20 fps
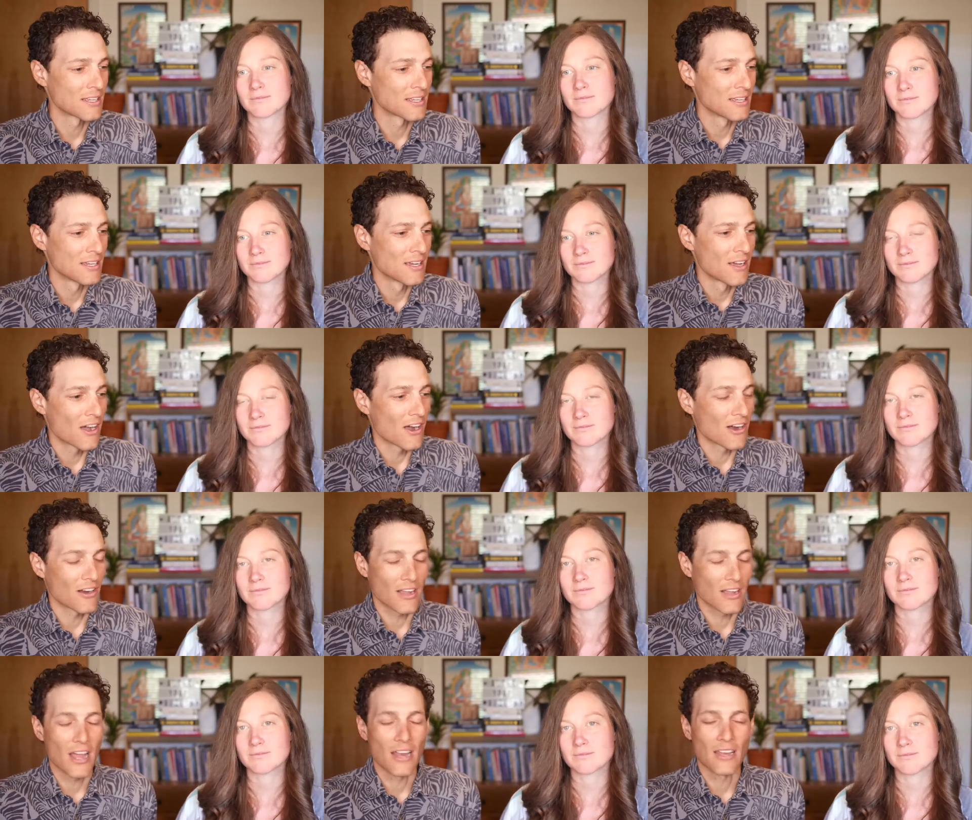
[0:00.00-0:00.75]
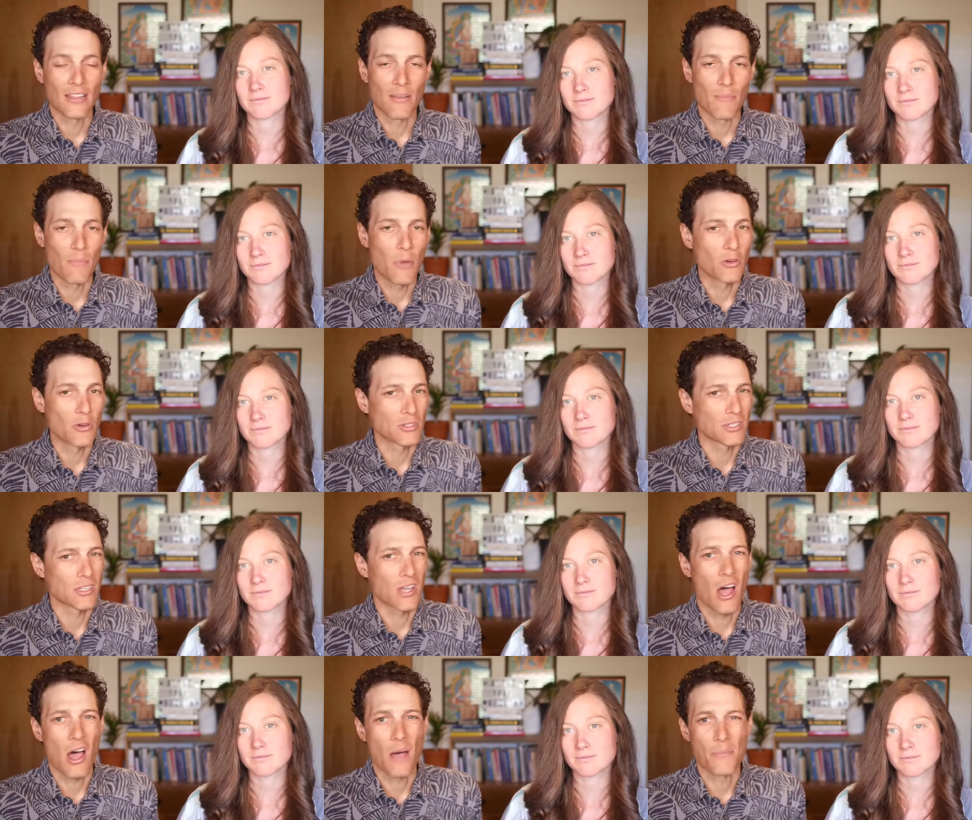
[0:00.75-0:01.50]
Speaker 1: are kind of the most
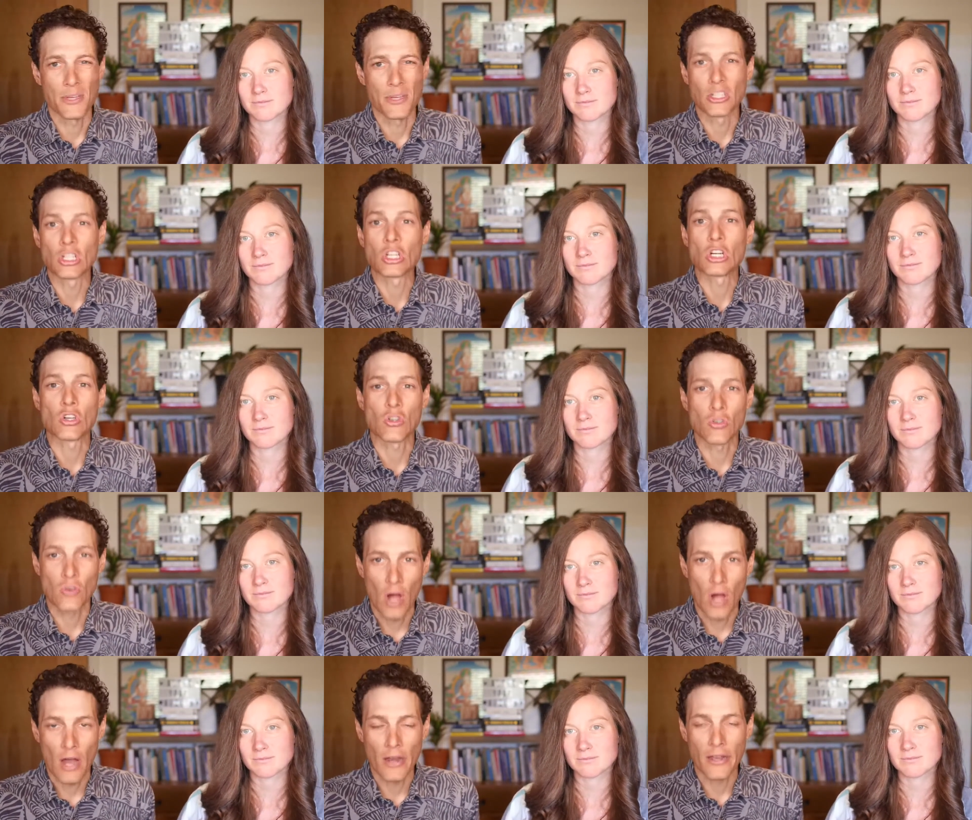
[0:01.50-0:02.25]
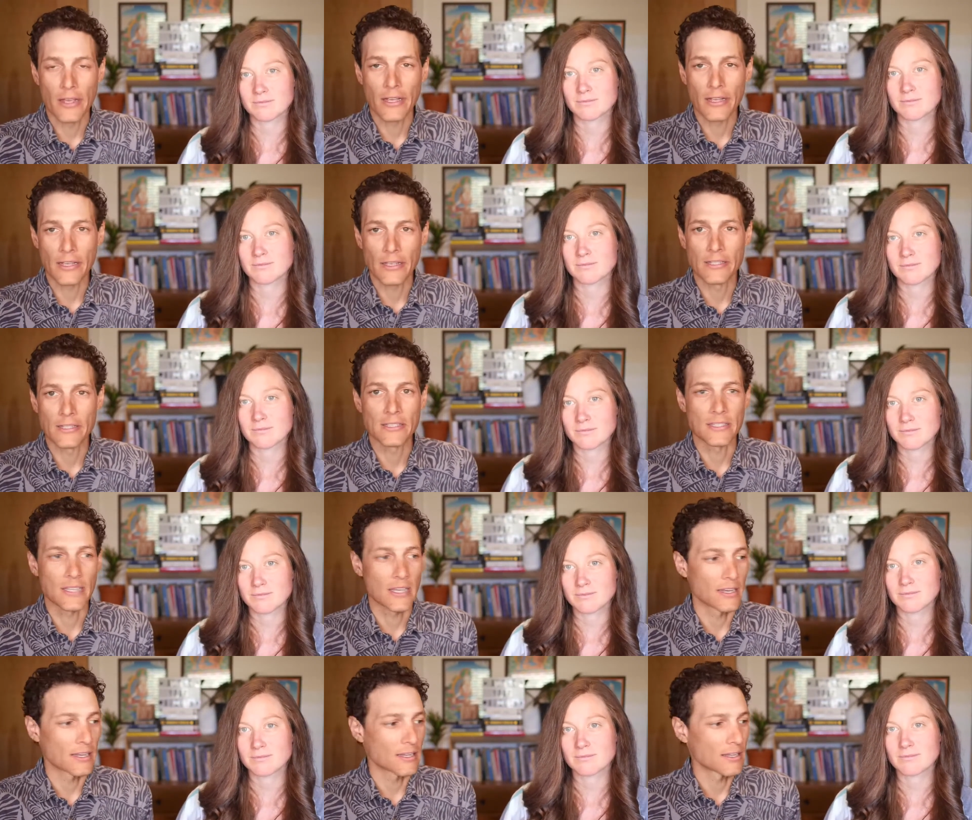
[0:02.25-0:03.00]
common chronic
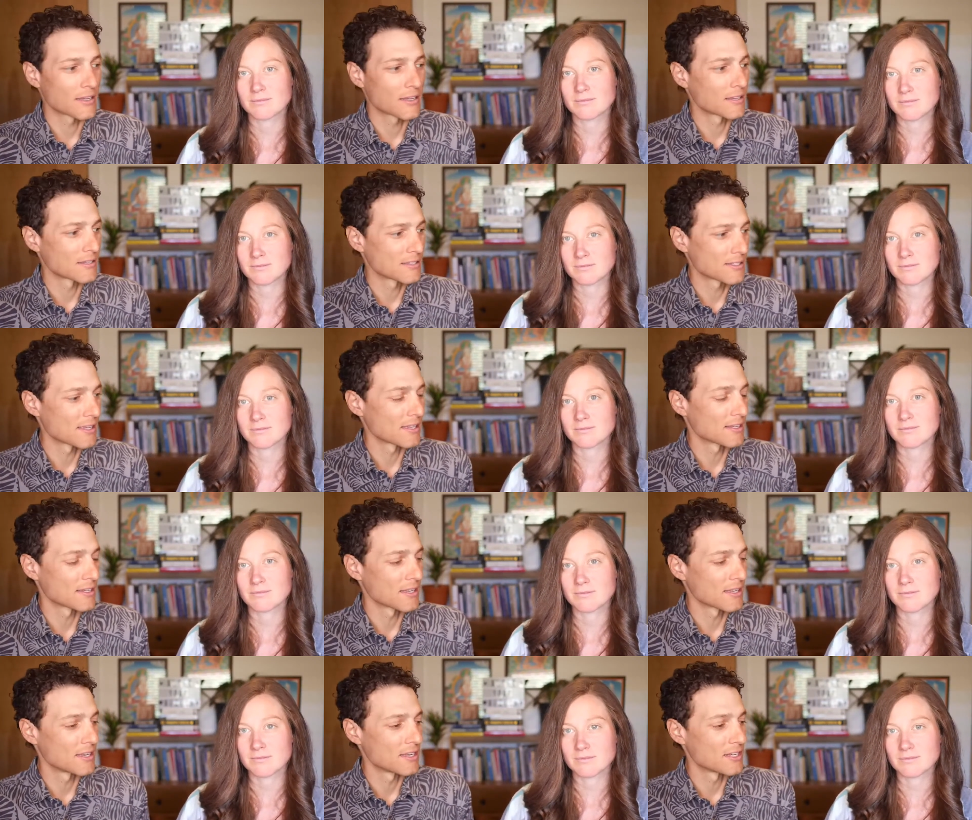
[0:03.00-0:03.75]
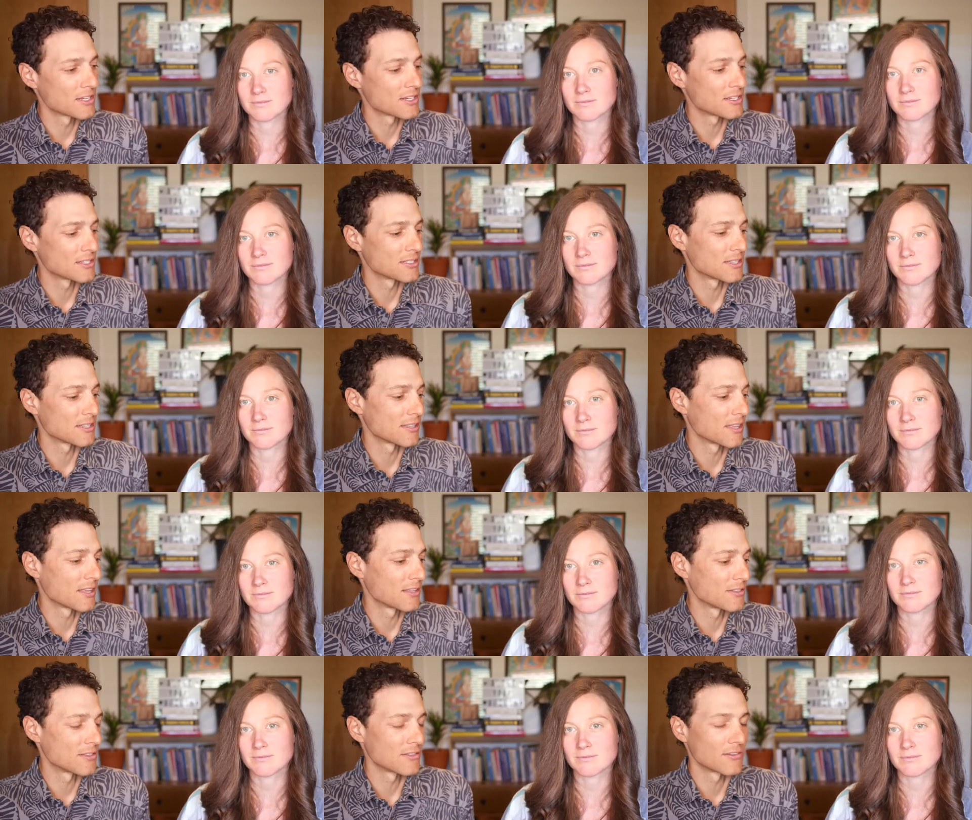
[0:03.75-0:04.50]
skin and skin conditions. And
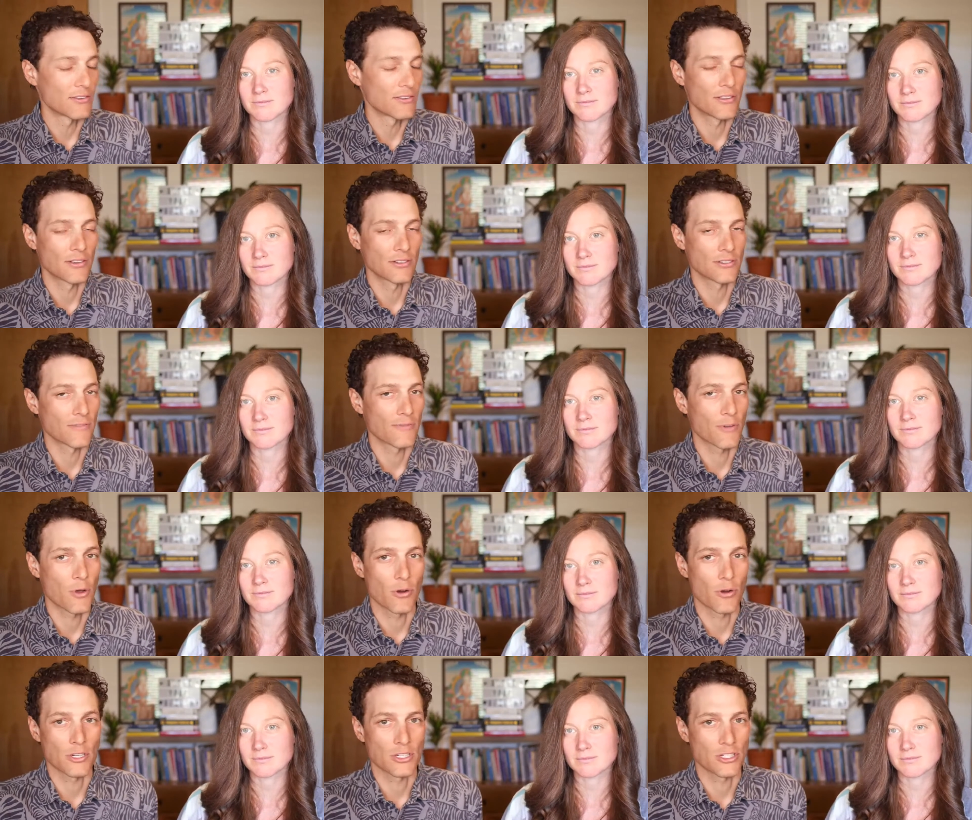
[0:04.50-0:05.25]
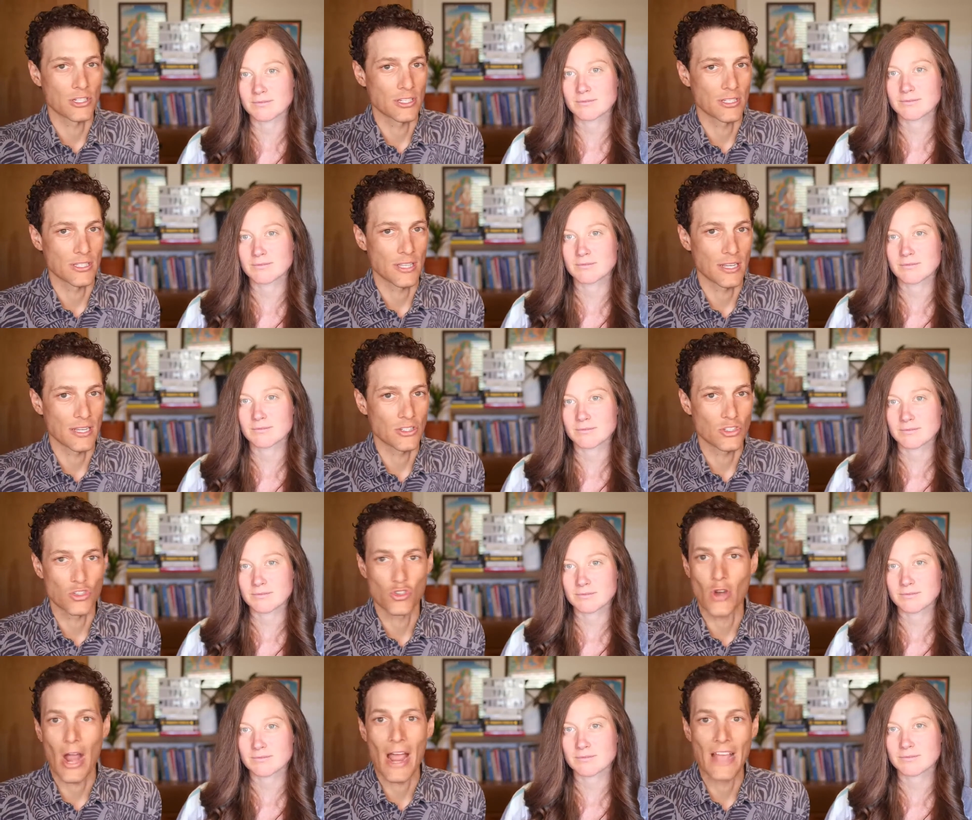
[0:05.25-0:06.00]
then there, there's of course just like
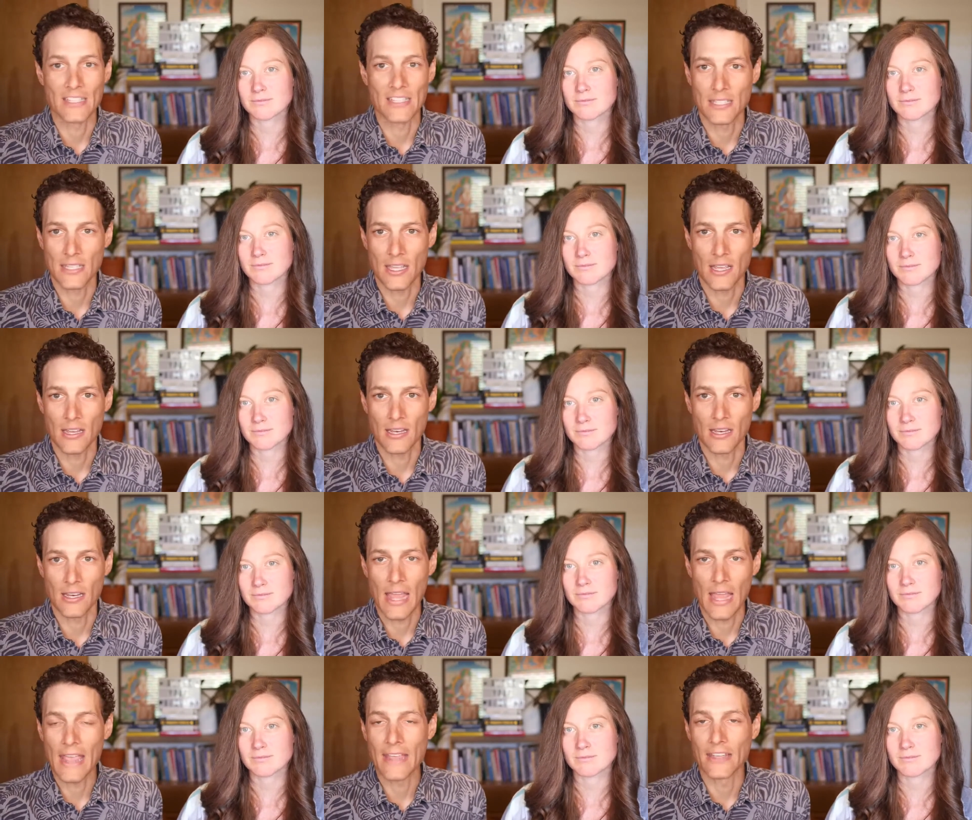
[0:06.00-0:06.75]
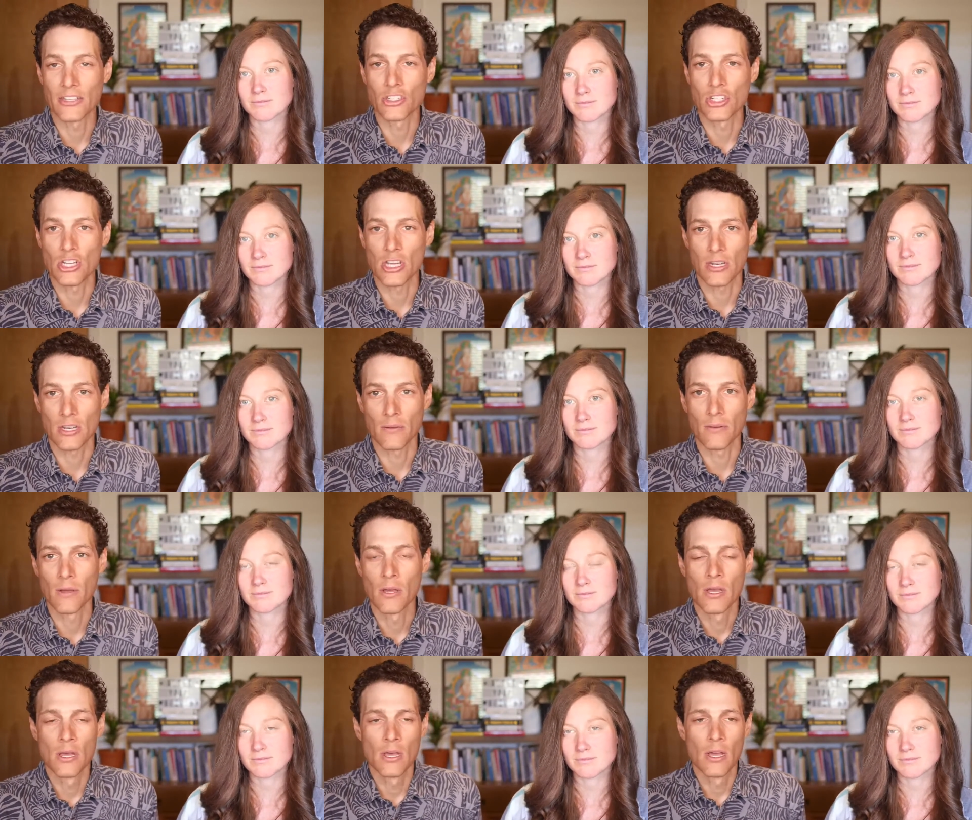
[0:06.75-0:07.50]
dry skin and aging.
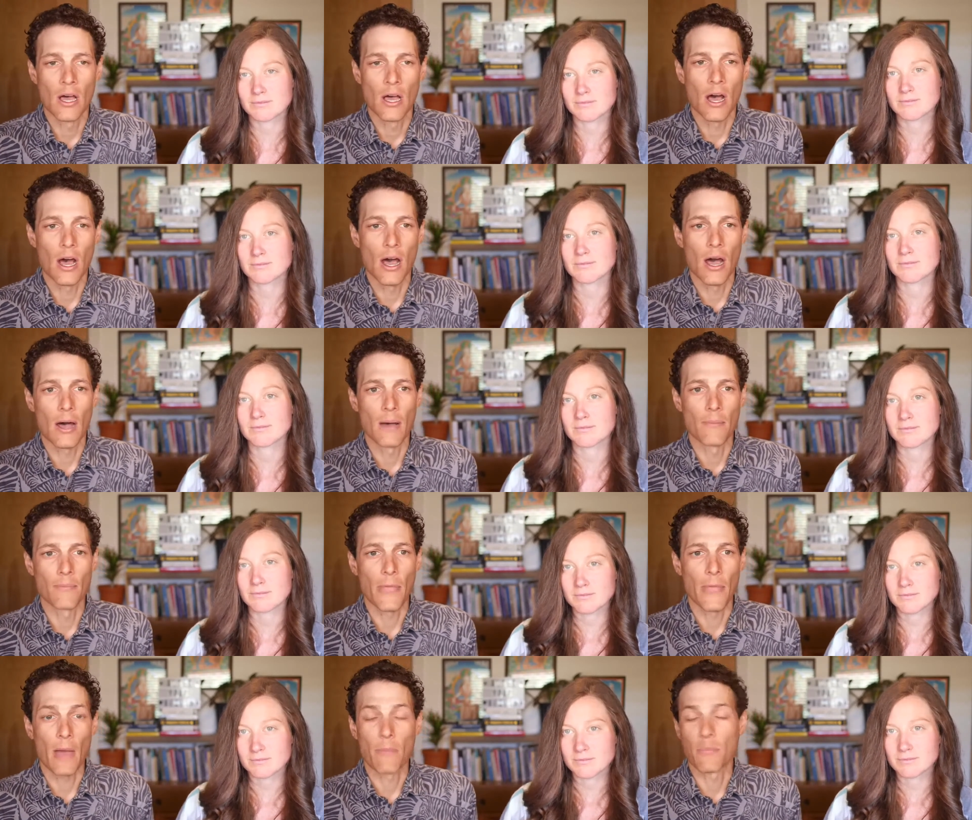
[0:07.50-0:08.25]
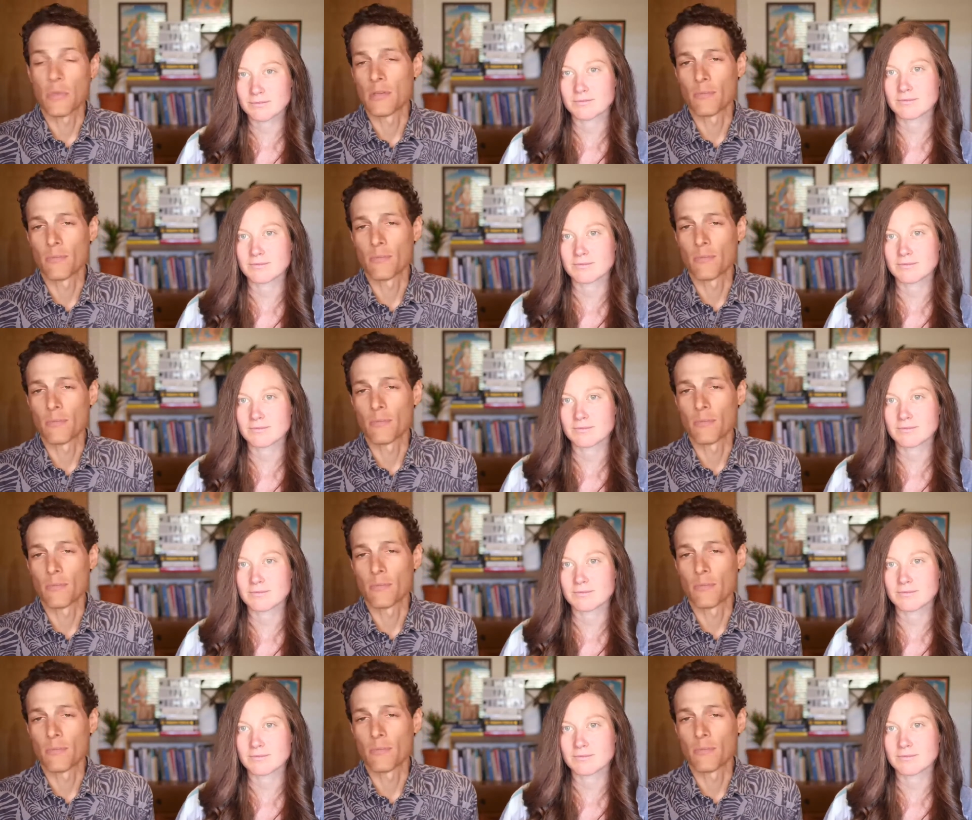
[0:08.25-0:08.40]
Um, that people